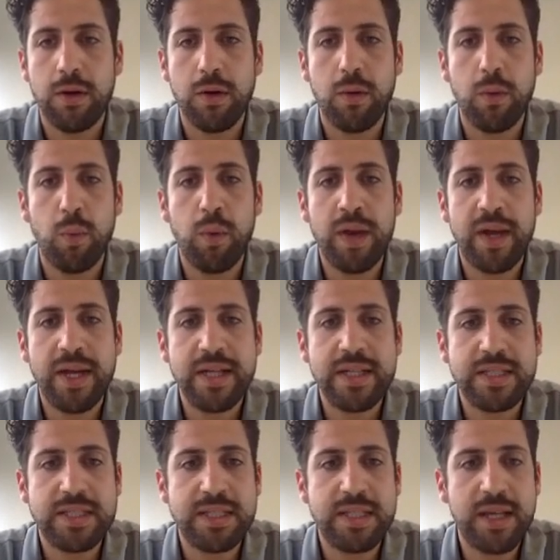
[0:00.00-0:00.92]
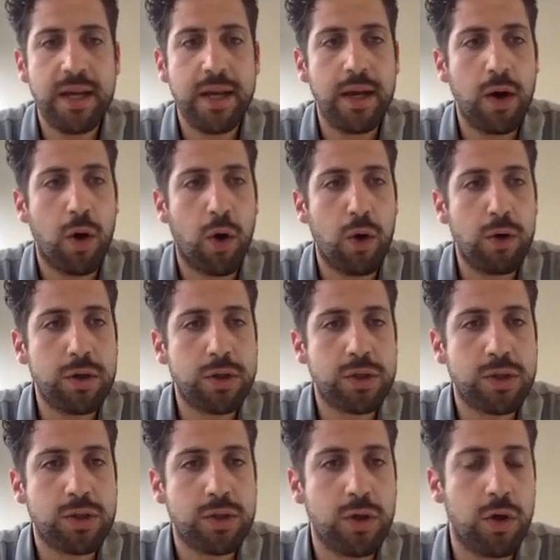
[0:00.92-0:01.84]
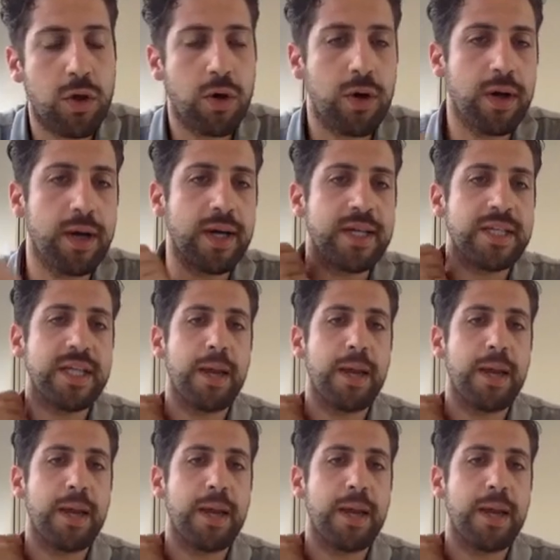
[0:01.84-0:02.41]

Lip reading: We can see also the